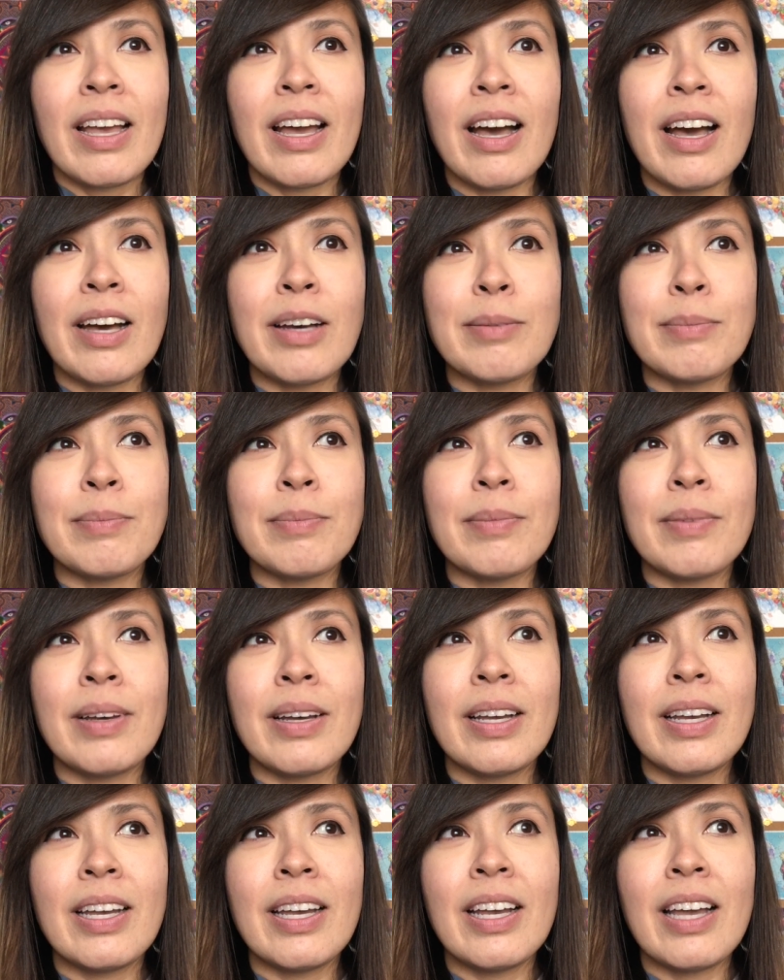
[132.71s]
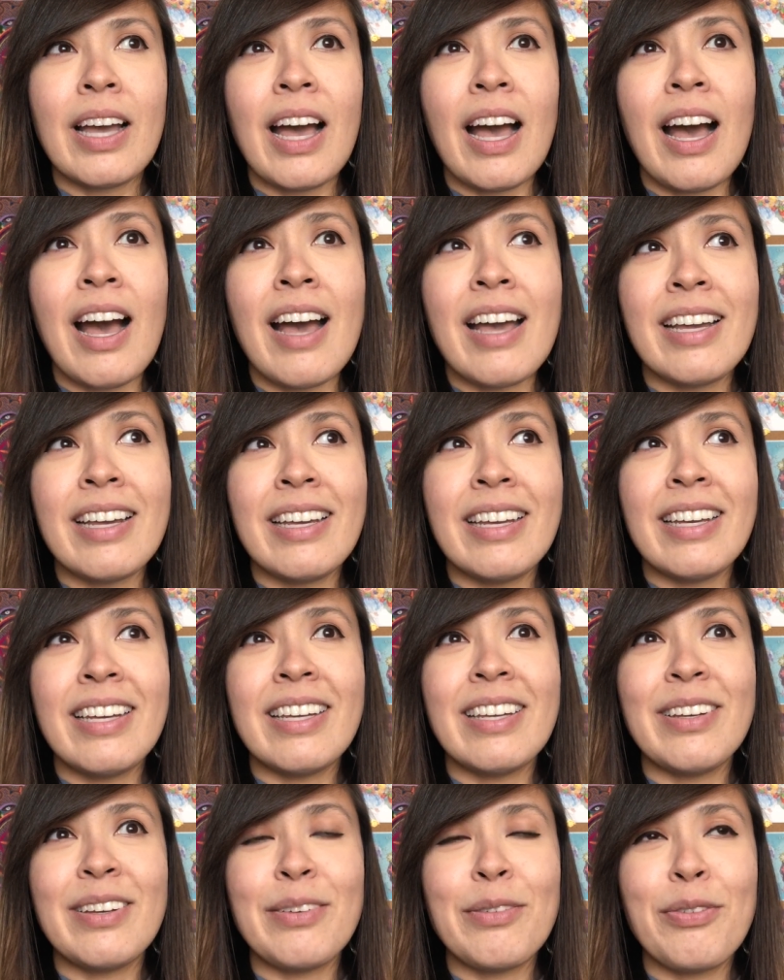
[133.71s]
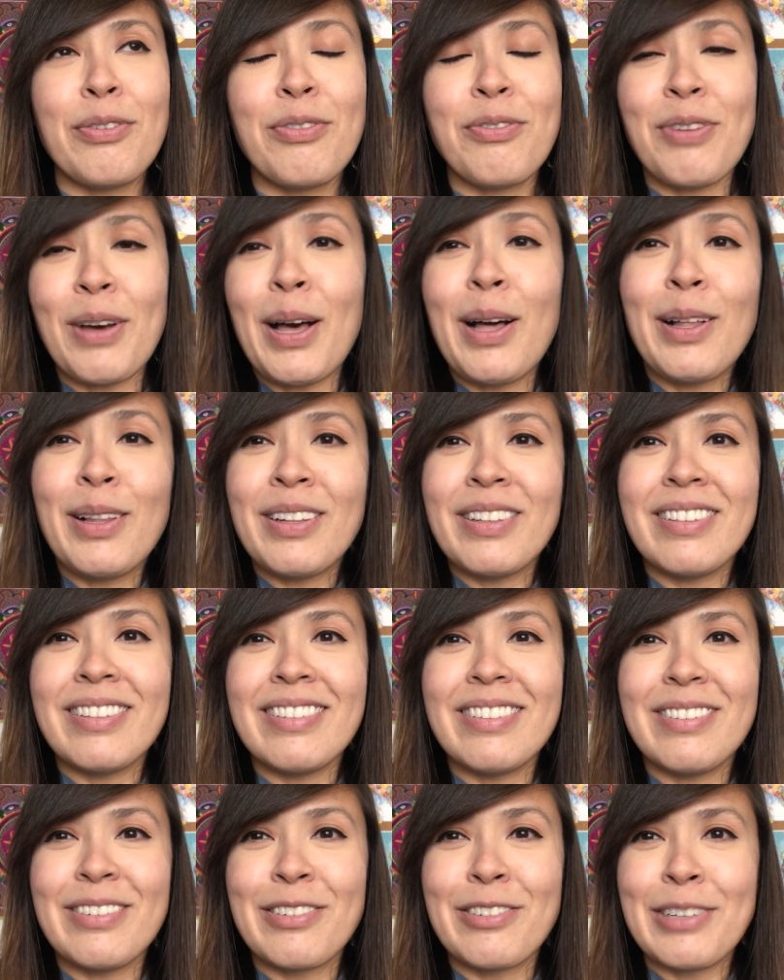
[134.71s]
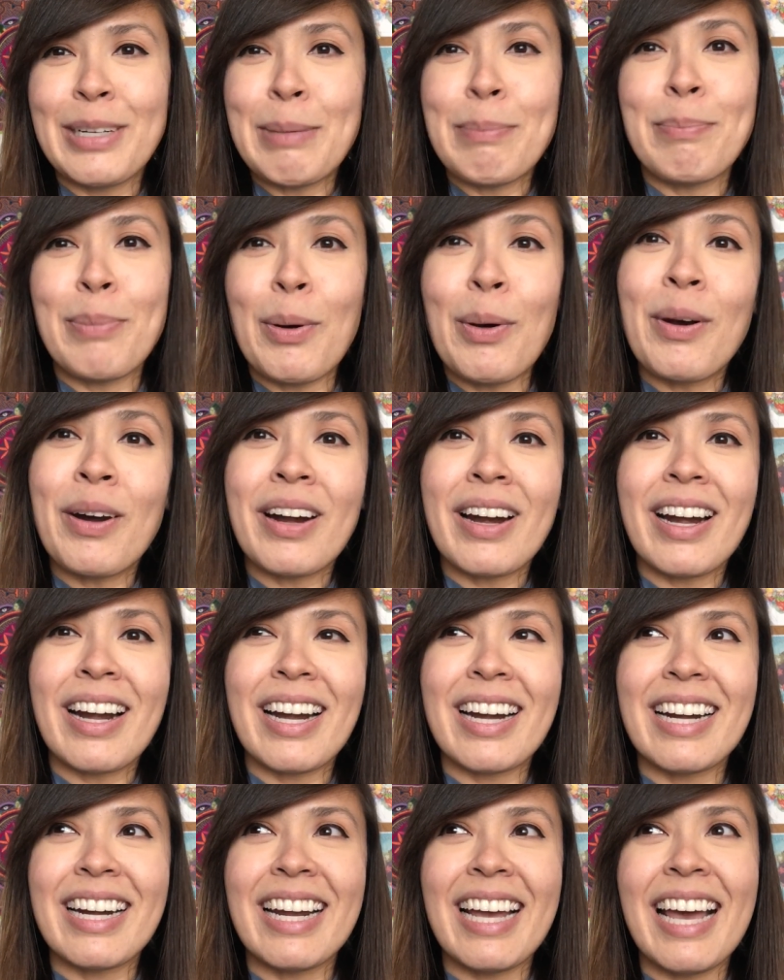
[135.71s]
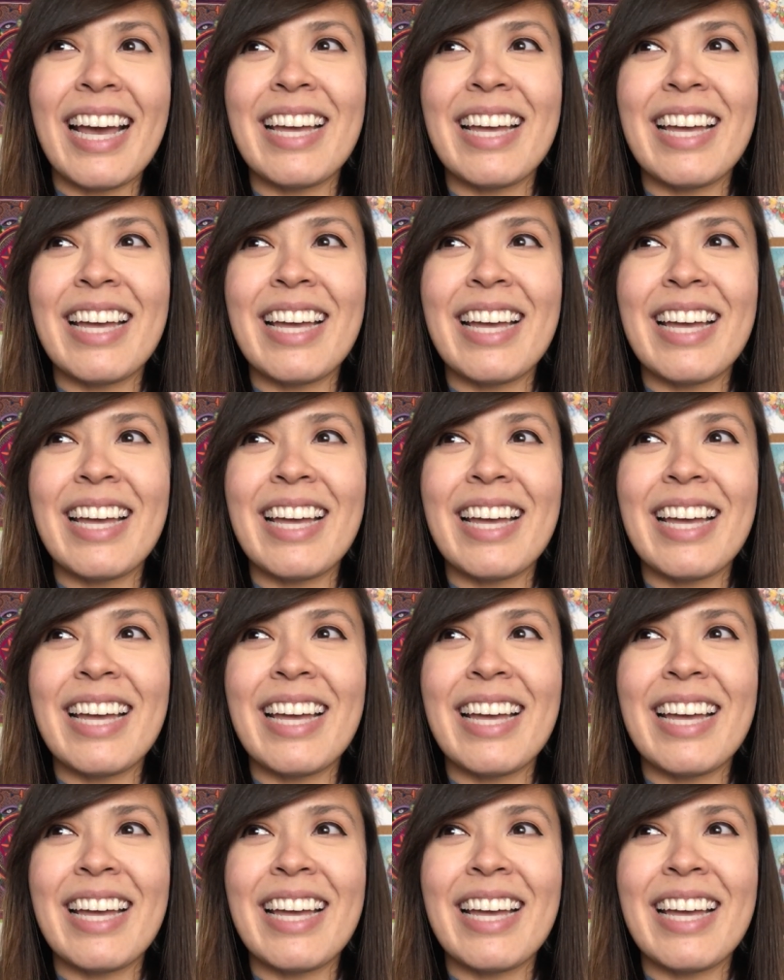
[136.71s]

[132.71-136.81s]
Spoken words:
I felt reborn.